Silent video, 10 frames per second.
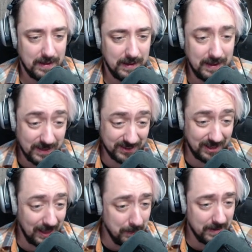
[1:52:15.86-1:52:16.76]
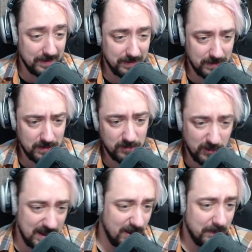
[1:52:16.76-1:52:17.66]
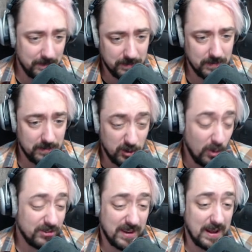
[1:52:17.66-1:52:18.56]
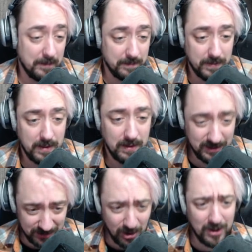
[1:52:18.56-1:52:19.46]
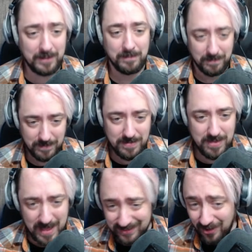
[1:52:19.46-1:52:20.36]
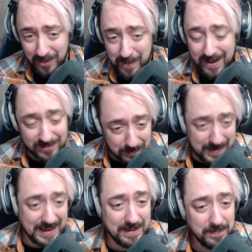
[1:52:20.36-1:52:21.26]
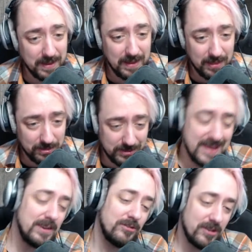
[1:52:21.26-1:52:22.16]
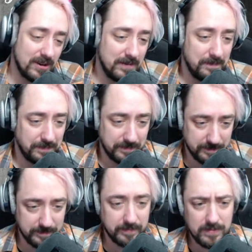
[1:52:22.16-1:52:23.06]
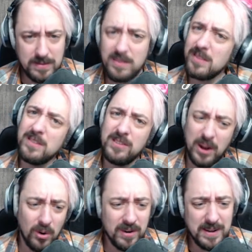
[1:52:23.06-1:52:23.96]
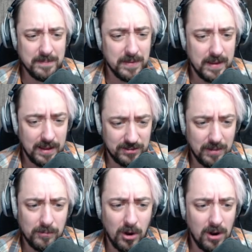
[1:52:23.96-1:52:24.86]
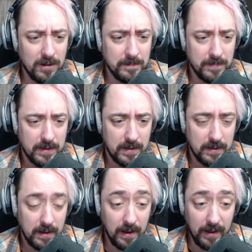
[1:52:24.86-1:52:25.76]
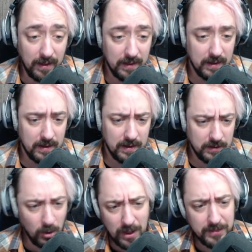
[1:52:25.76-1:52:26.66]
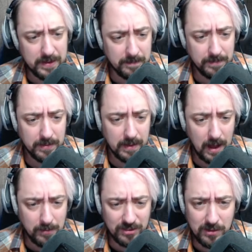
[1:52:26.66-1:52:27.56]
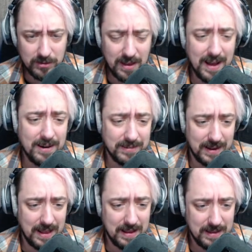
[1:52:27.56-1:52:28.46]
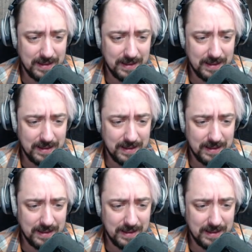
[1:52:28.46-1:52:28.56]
In this club? Well, of course I am. Good. That's all that matters to me. Thank you, Sugar. Sayori? Is something wrong? Huh? No, nothing. I'm just a little tired today.